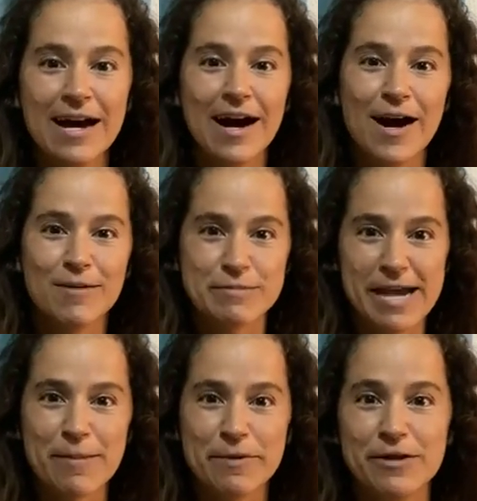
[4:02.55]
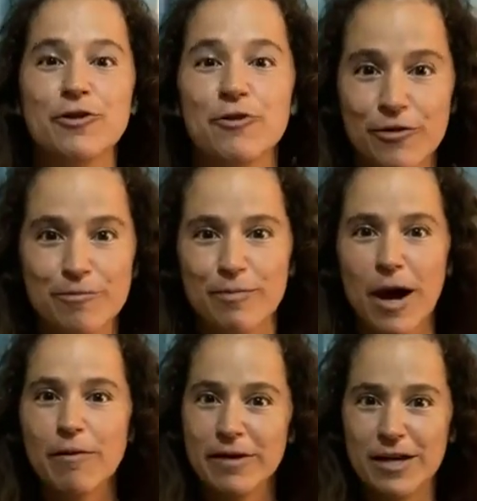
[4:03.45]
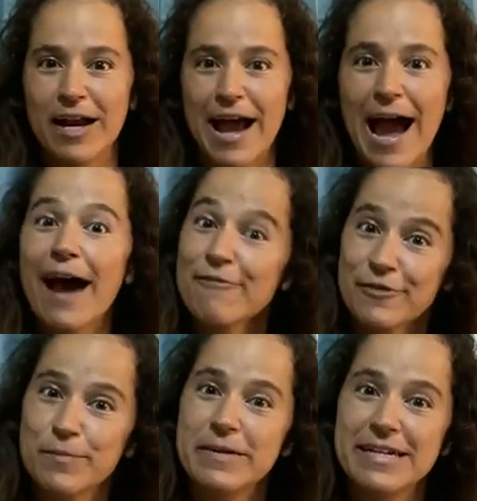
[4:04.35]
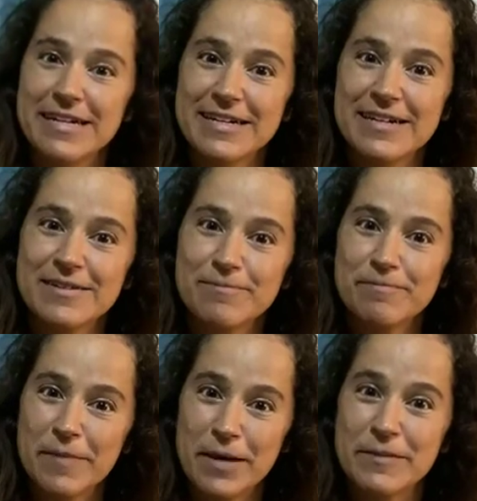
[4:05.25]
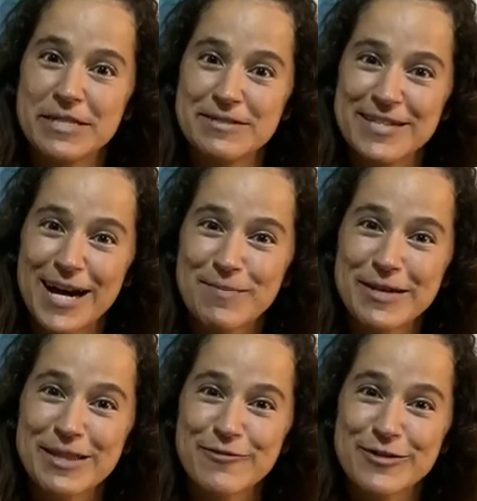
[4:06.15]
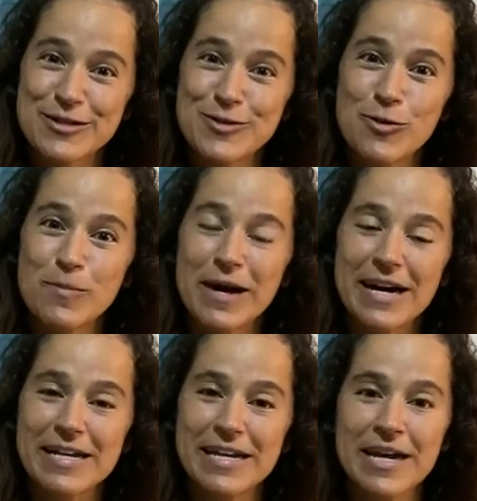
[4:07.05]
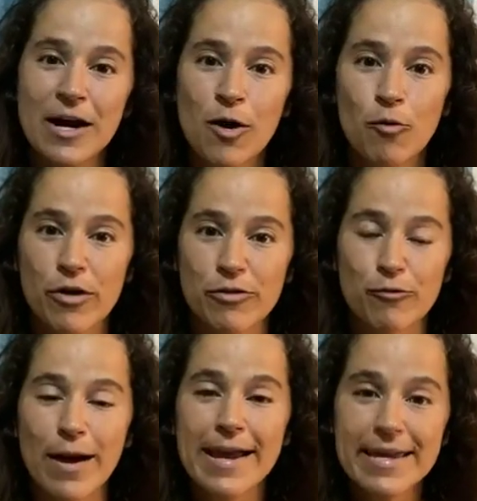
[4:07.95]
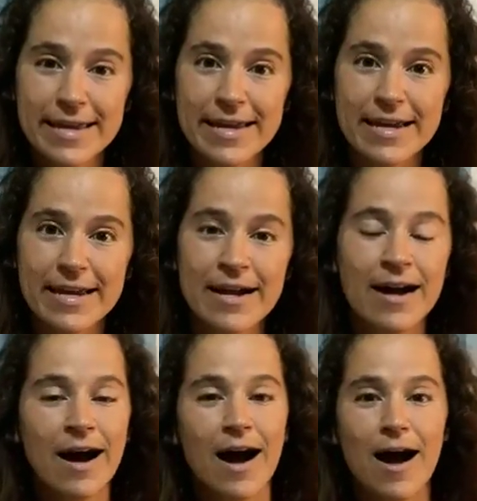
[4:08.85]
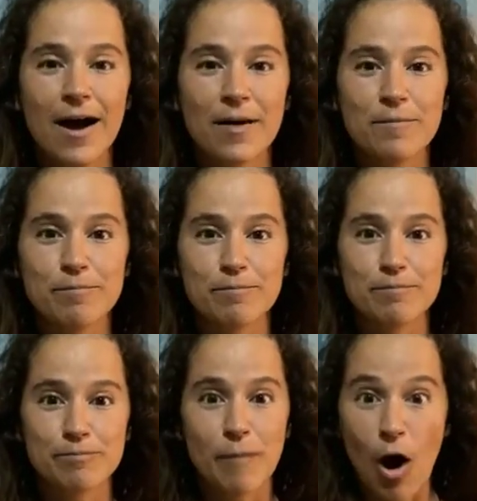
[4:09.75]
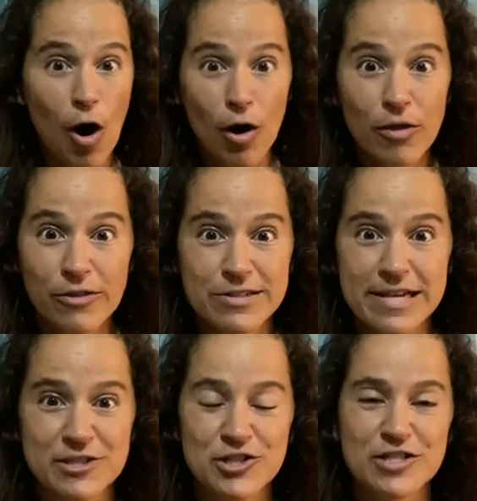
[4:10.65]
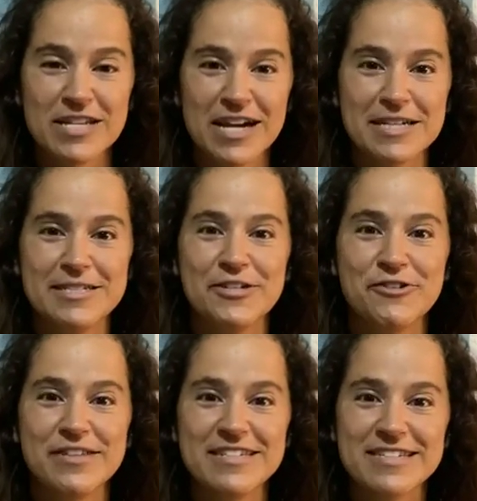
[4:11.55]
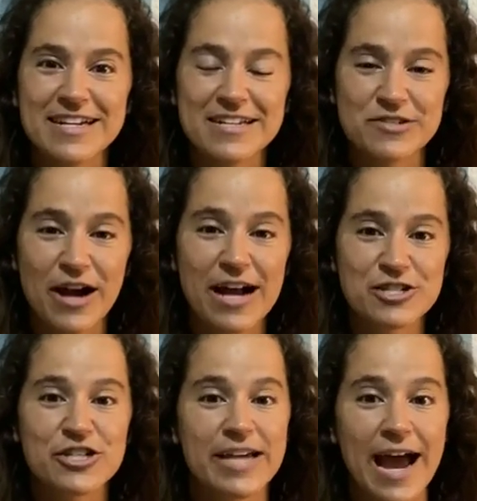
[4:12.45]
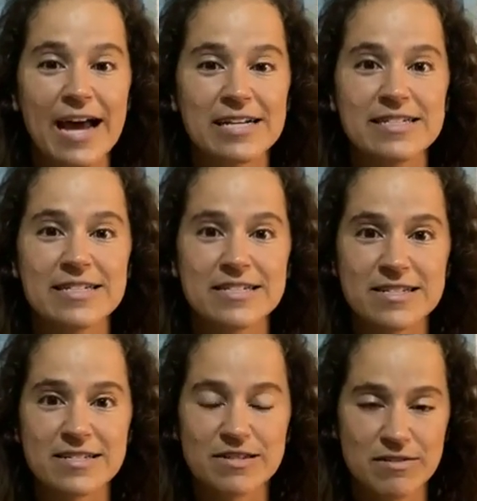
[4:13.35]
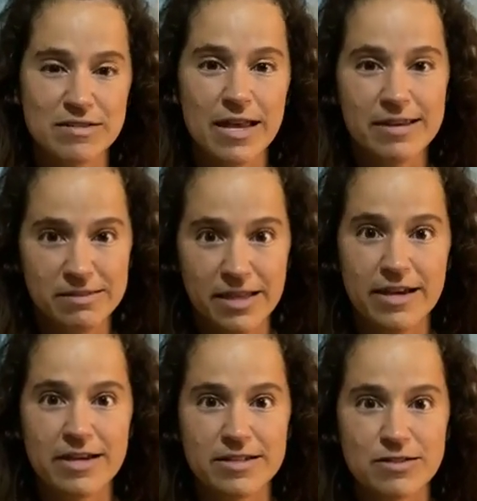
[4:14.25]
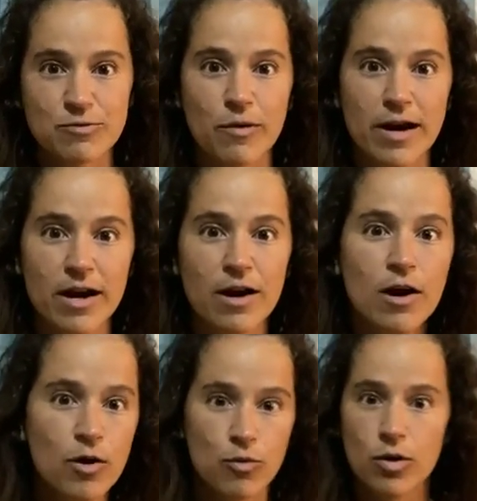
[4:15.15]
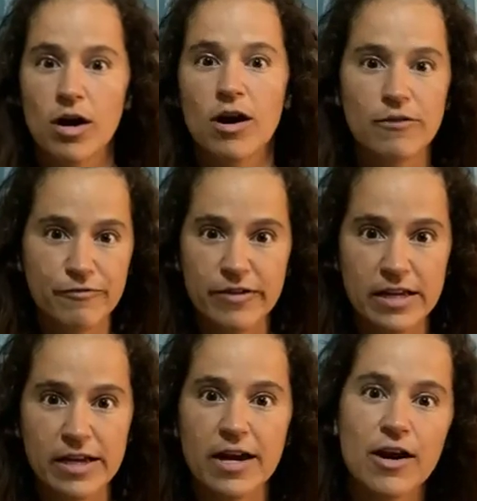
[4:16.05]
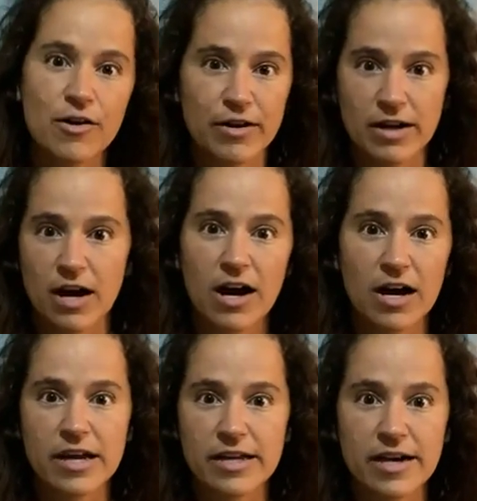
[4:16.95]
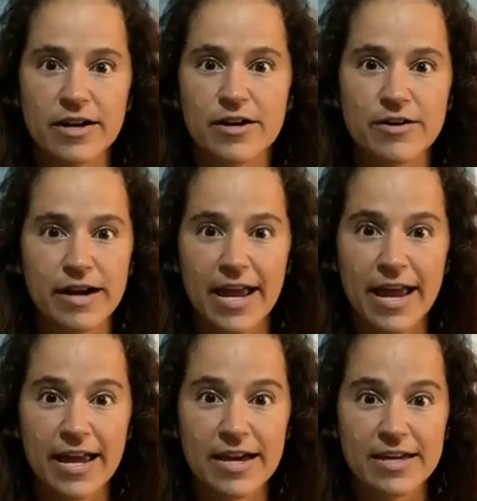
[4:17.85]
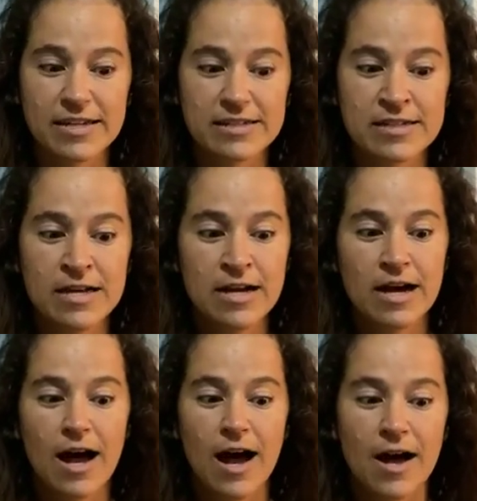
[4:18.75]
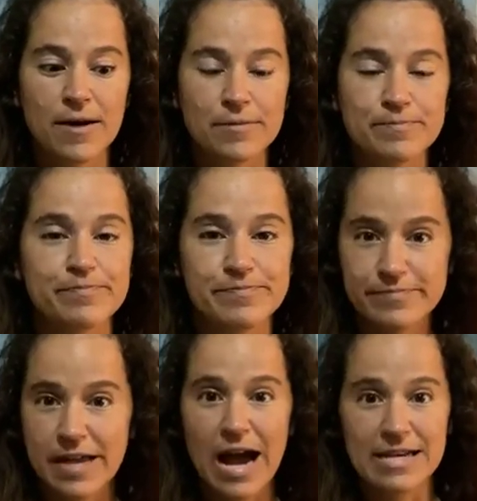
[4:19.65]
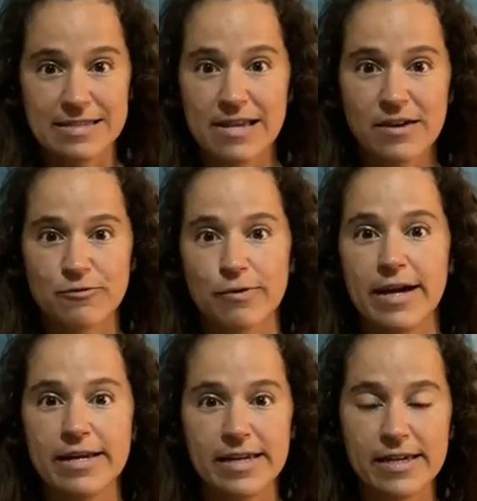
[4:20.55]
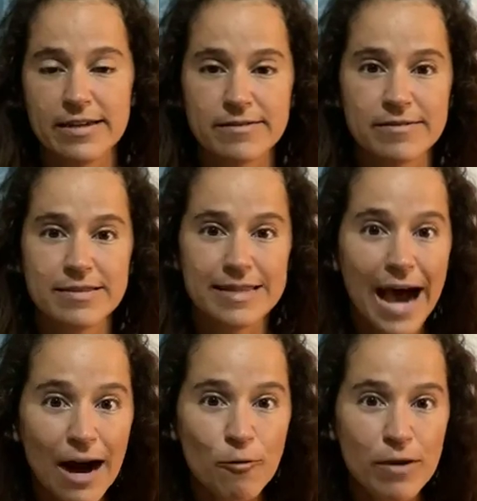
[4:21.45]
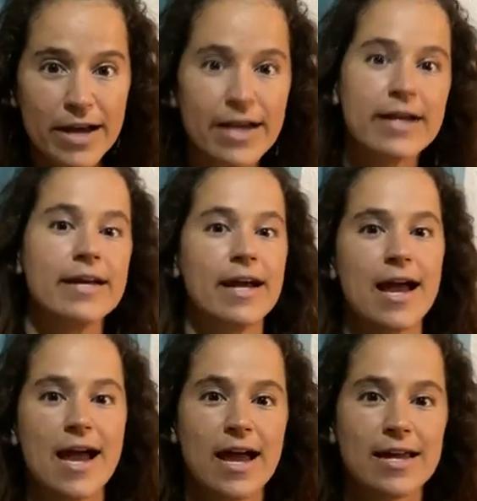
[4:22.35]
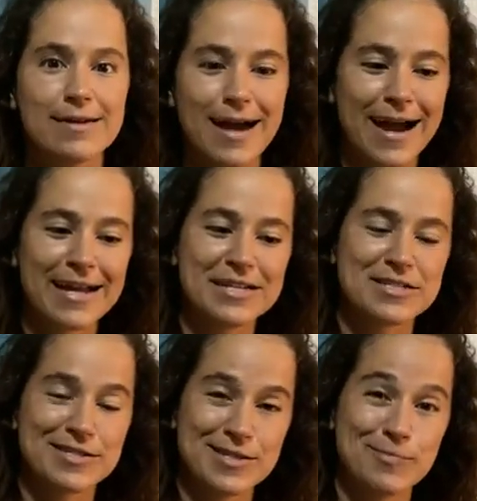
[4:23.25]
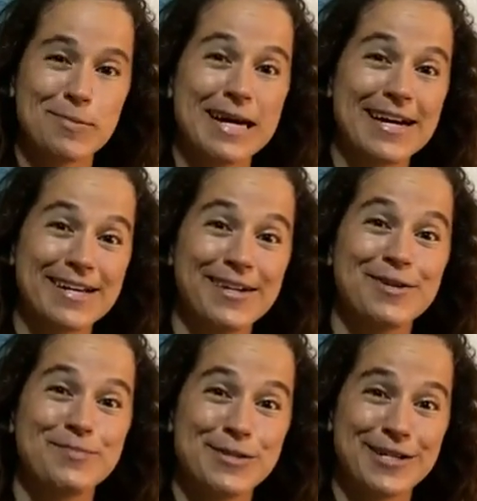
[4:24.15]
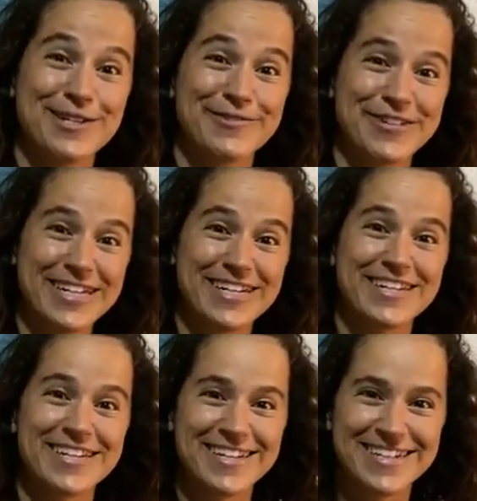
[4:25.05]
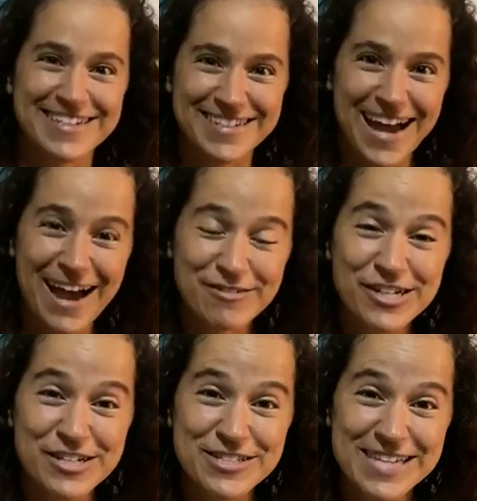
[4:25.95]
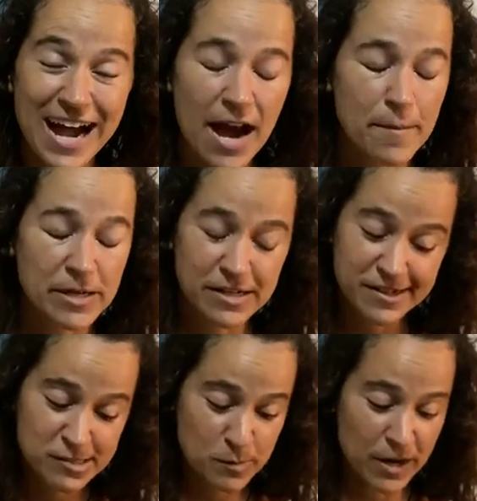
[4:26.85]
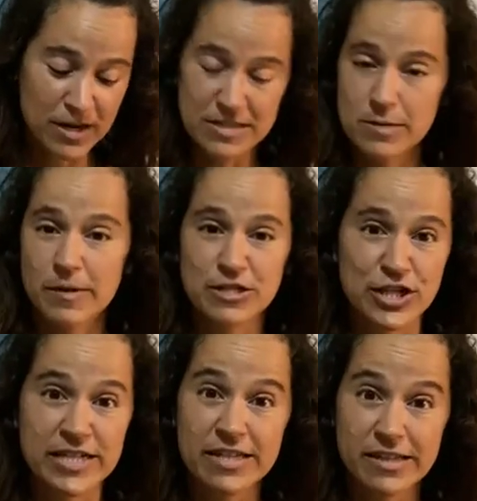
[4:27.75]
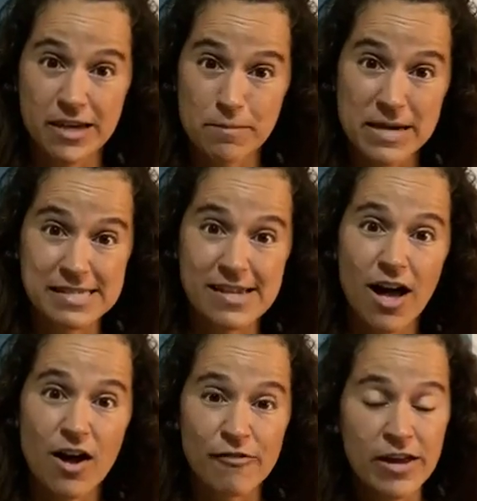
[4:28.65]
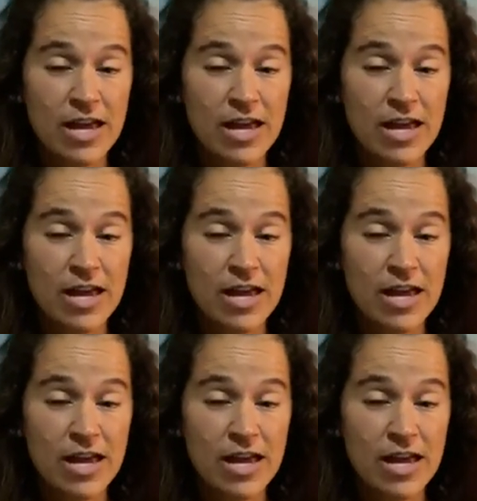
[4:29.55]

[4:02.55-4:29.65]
Um, tapping, you're probably going to have to be maybe tapping the physical body. With Reiki, um, all the sessions I do these days are actually at a distance. So, it's like this, where we're on video and audio and um, I send Reiki that way. And I get to sit back and observe it and have a good time and experience a bunch of healing in myself.